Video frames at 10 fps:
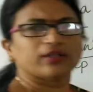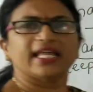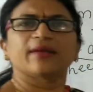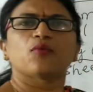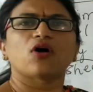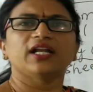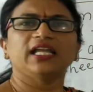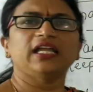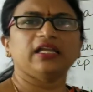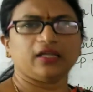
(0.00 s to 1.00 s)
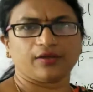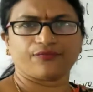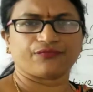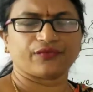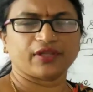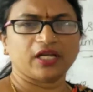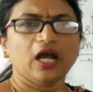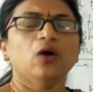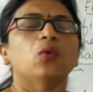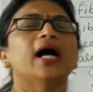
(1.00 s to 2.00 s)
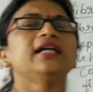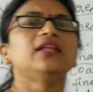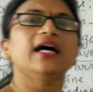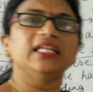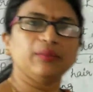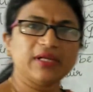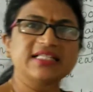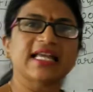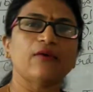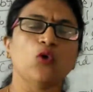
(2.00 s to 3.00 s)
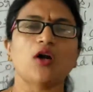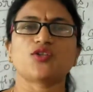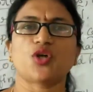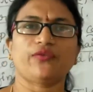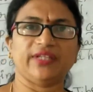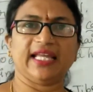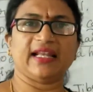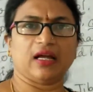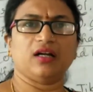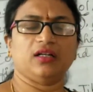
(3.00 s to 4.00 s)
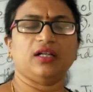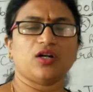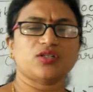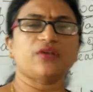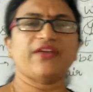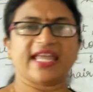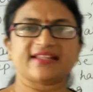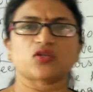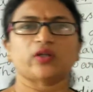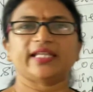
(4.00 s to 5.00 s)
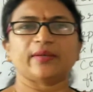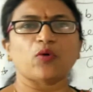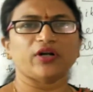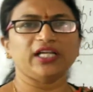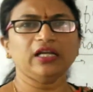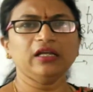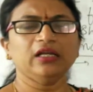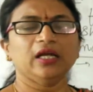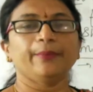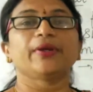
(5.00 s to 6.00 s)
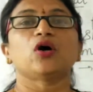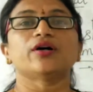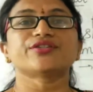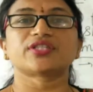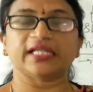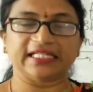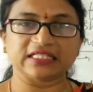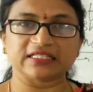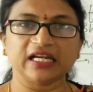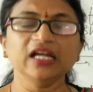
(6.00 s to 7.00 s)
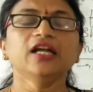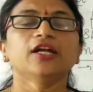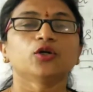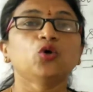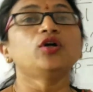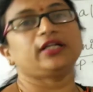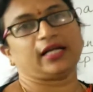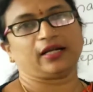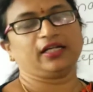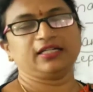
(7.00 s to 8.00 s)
their body? Why the animals have lots of hairs on their body? Because it is a good cut.